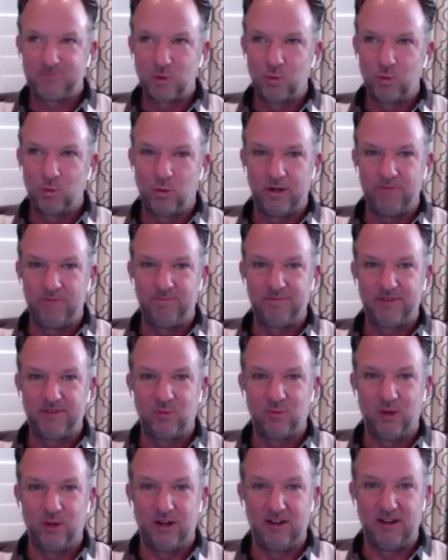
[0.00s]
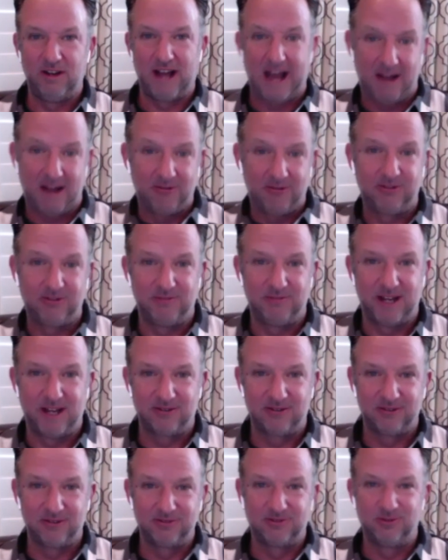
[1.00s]
when when I was in
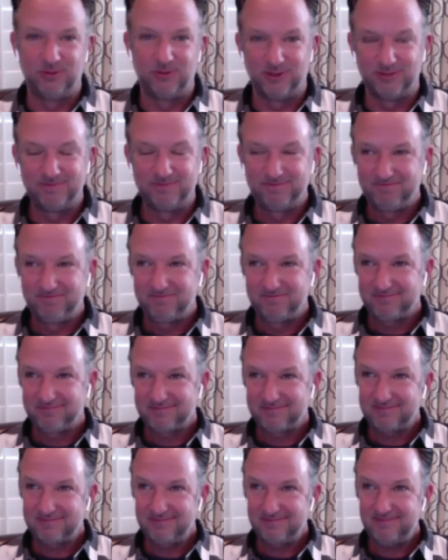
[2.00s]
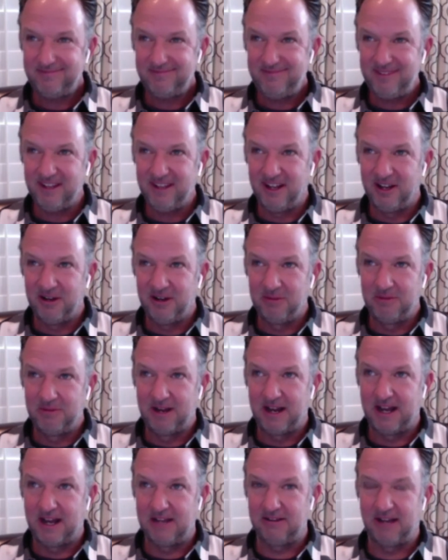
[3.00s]
medical school, um,
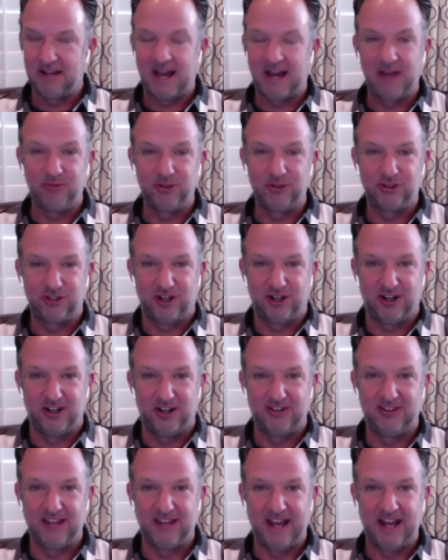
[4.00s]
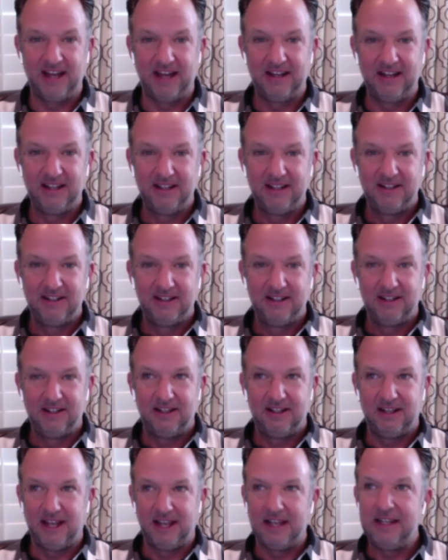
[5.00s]
I I was taught that
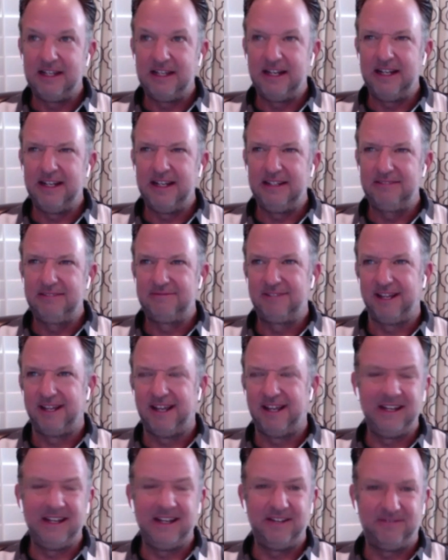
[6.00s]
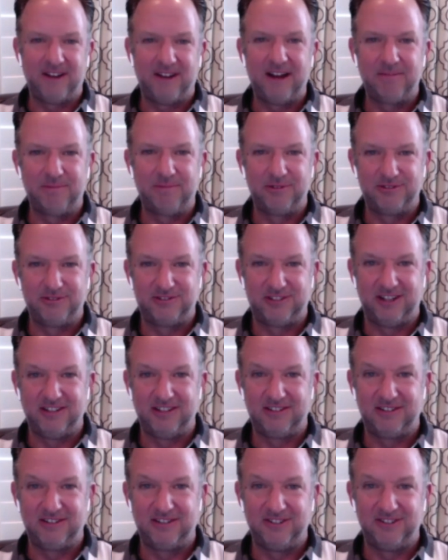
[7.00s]
80 to 85
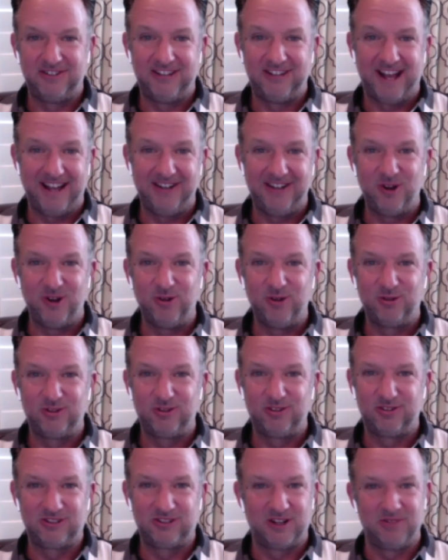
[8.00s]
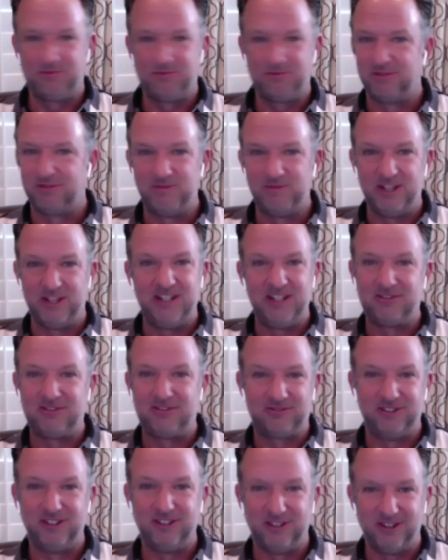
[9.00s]
percent of the diagnosis comes from the
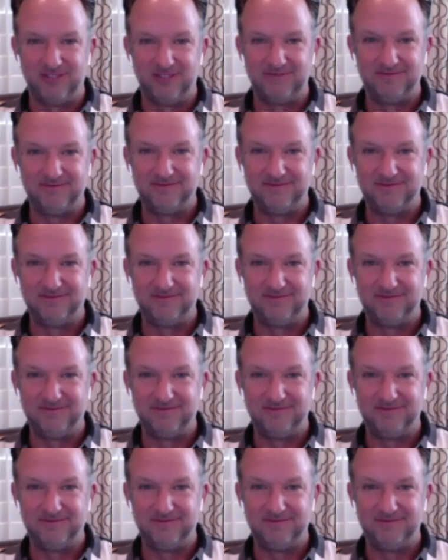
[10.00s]
history alone.